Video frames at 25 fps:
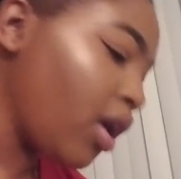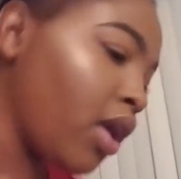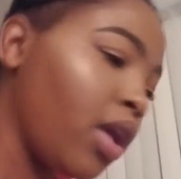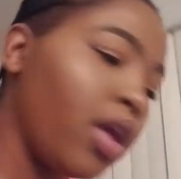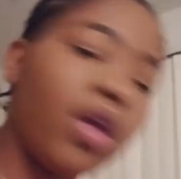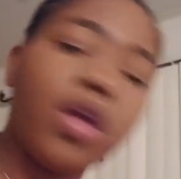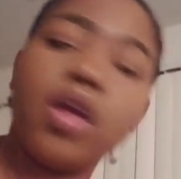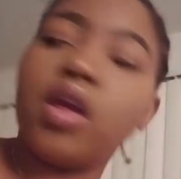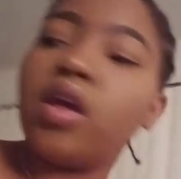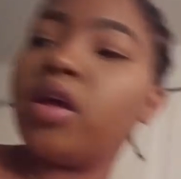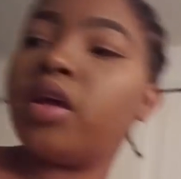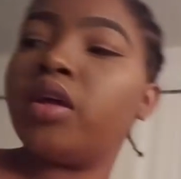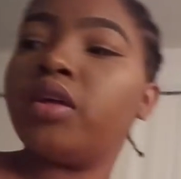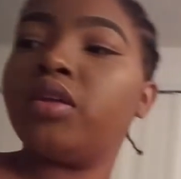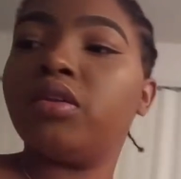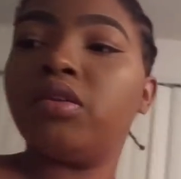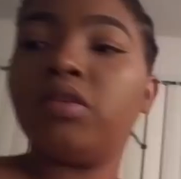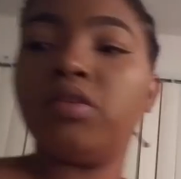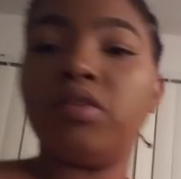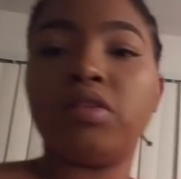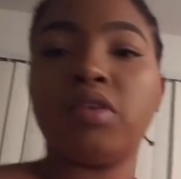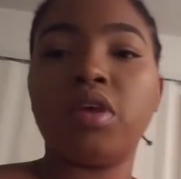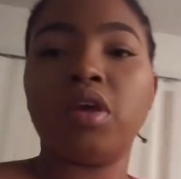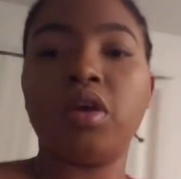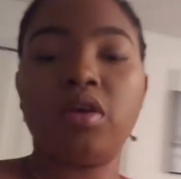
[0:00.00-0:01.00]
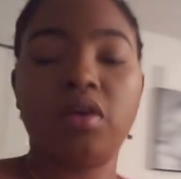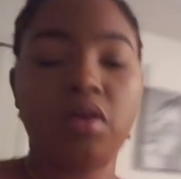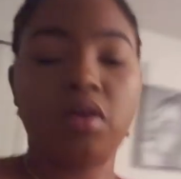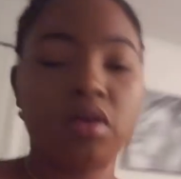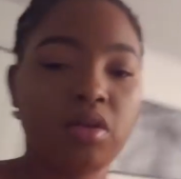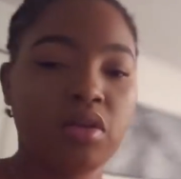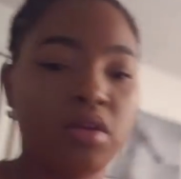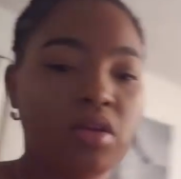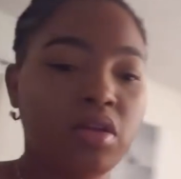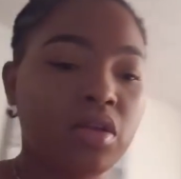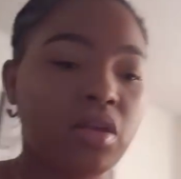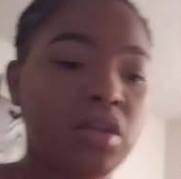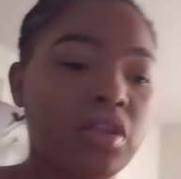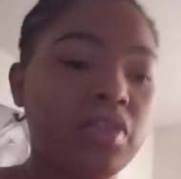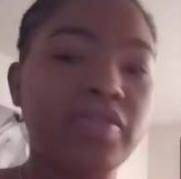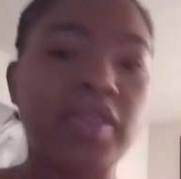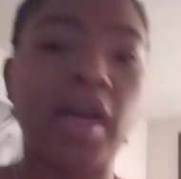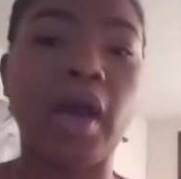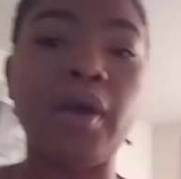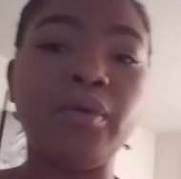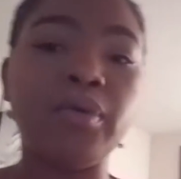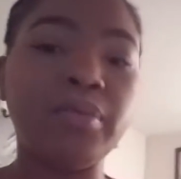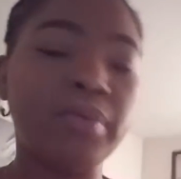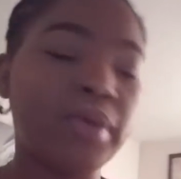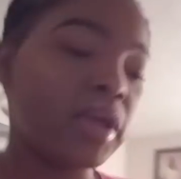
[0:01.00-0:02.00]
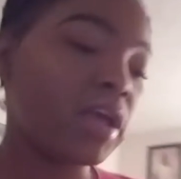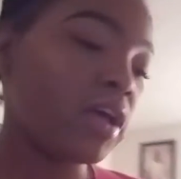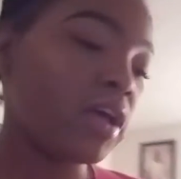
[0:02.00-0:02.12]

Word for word: And that will be